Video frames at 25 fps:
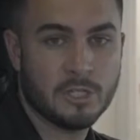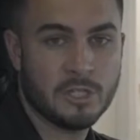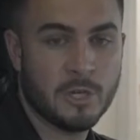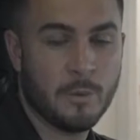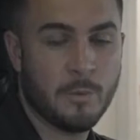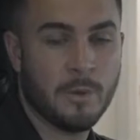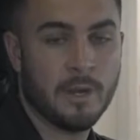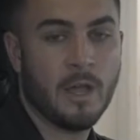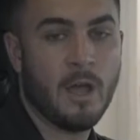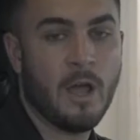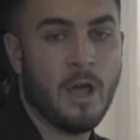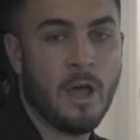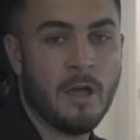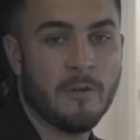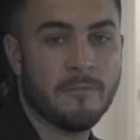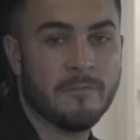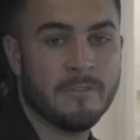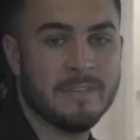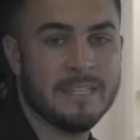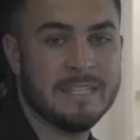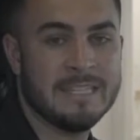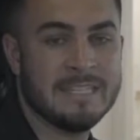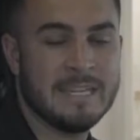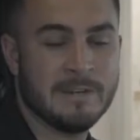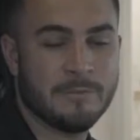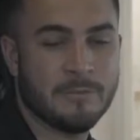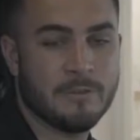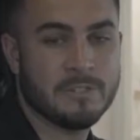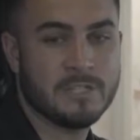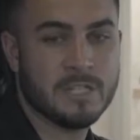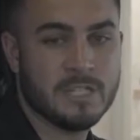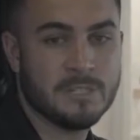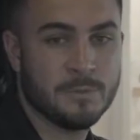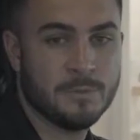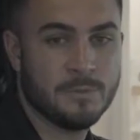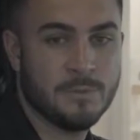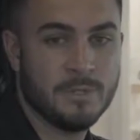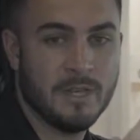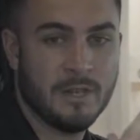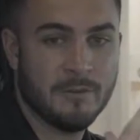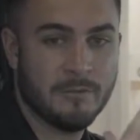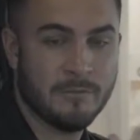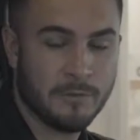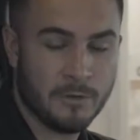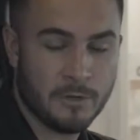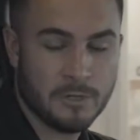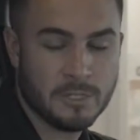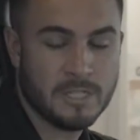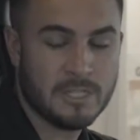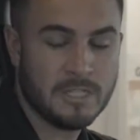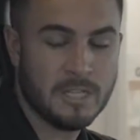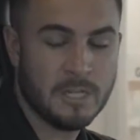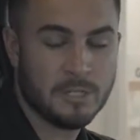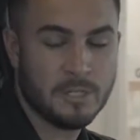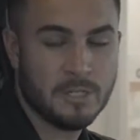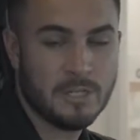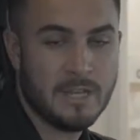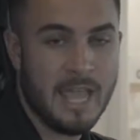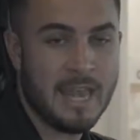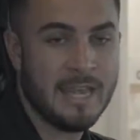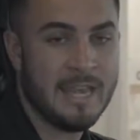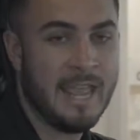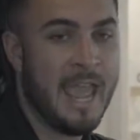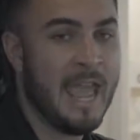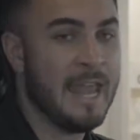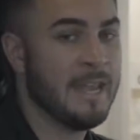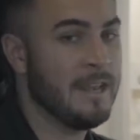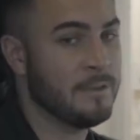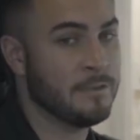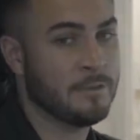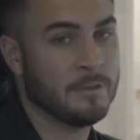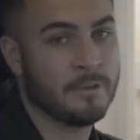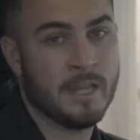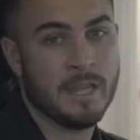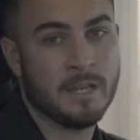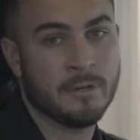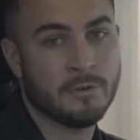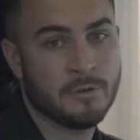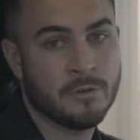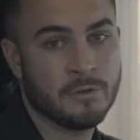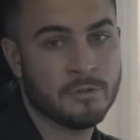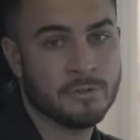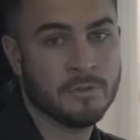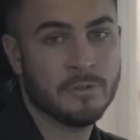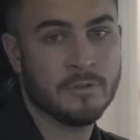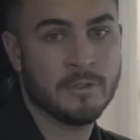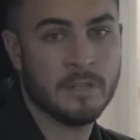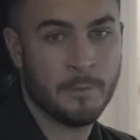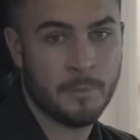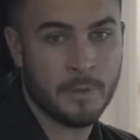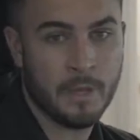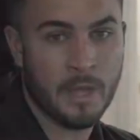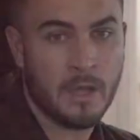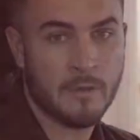showing off the differences between a first edition and any other Land Cruiser that we